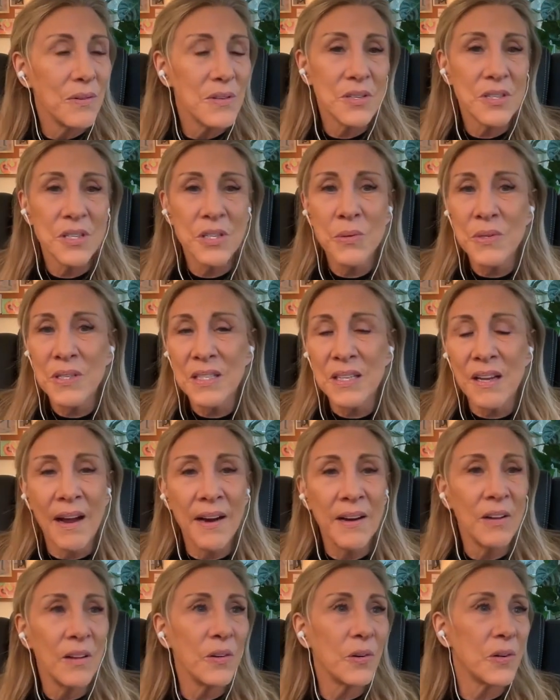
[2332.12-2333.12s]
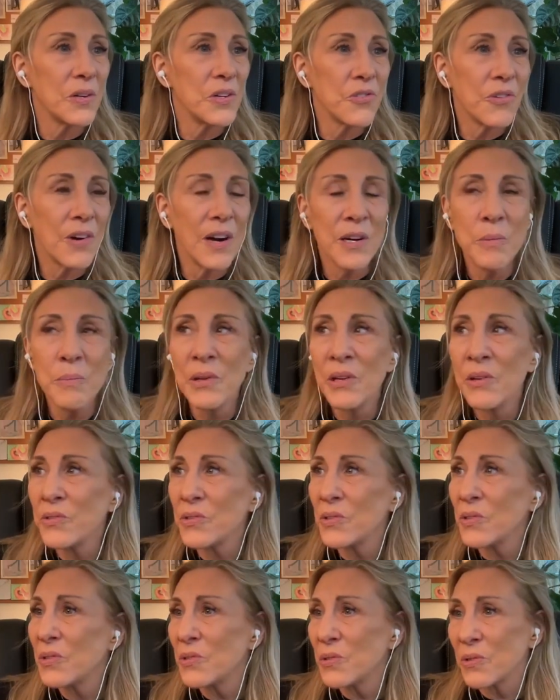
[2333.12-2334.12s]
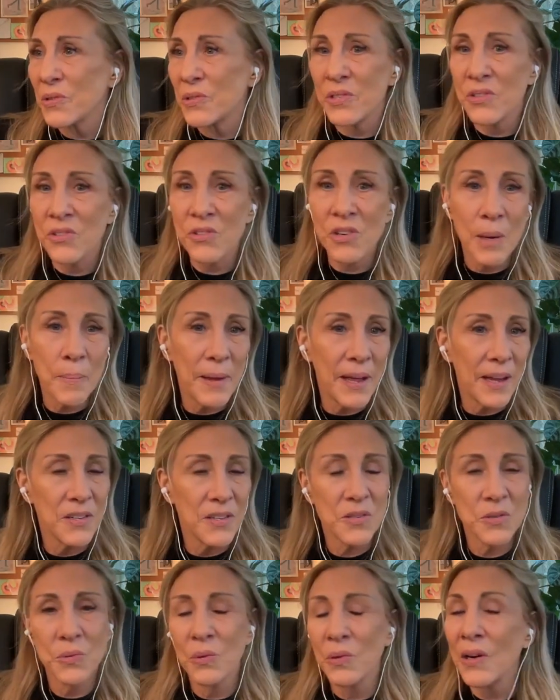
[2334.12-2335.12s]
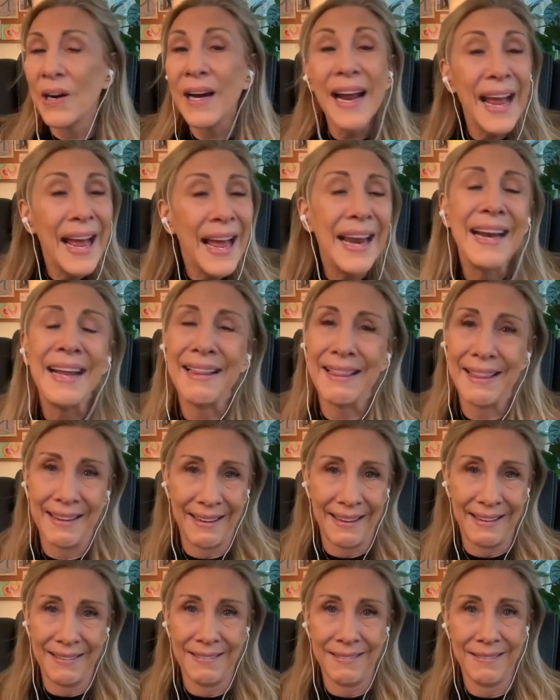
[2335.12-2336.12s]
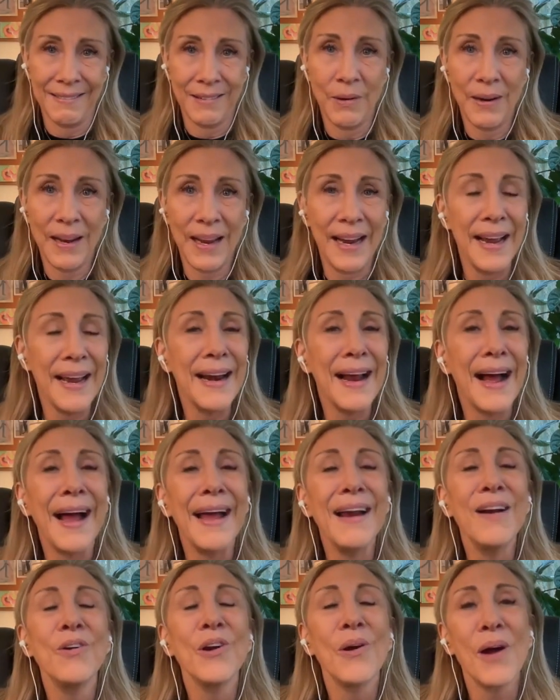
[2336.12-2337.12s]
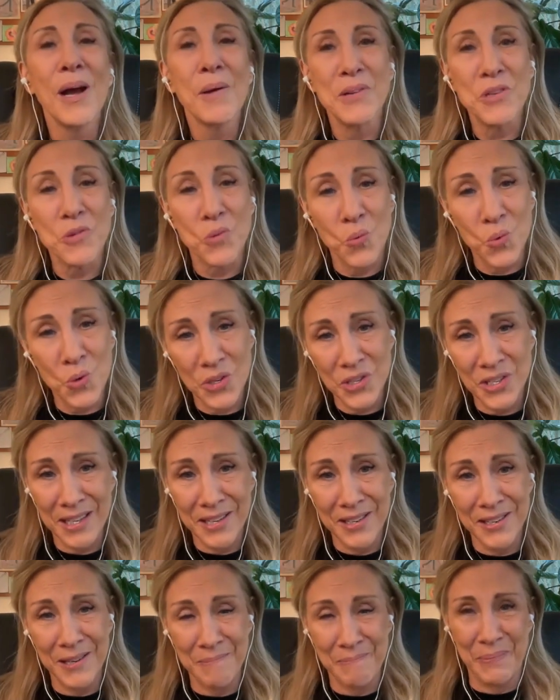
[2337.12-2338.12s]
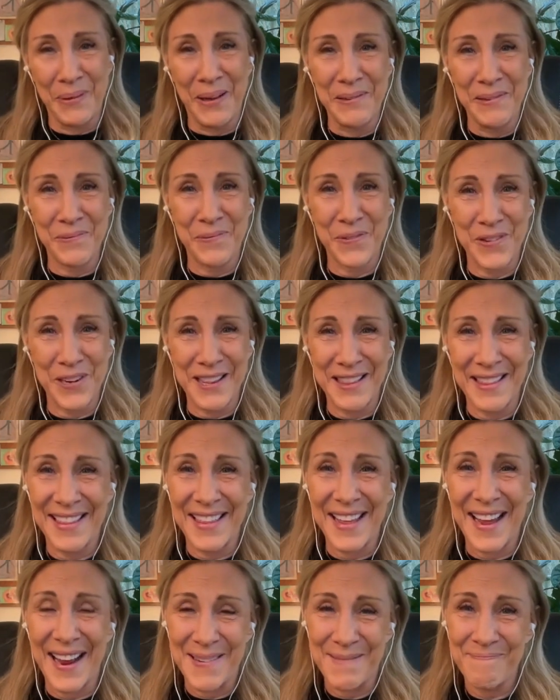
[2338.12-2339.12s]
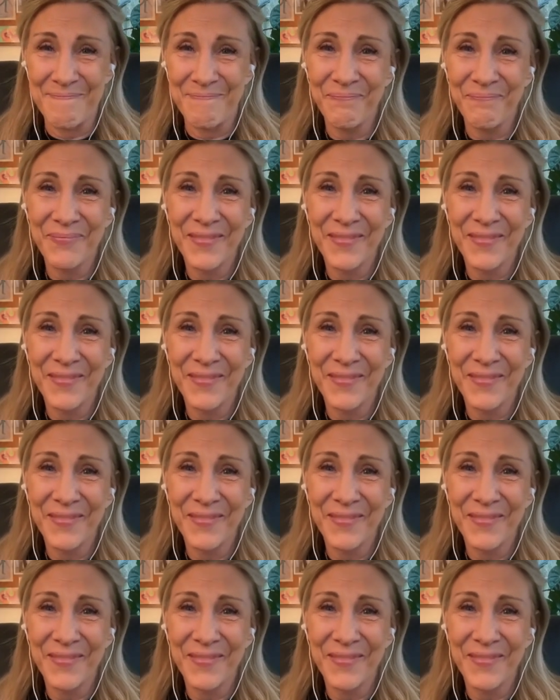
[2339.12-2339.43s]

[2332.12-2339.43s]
suicidal or drug abusers or drop out of school or anything. Okay. And I don't know how much worse it could have been for them.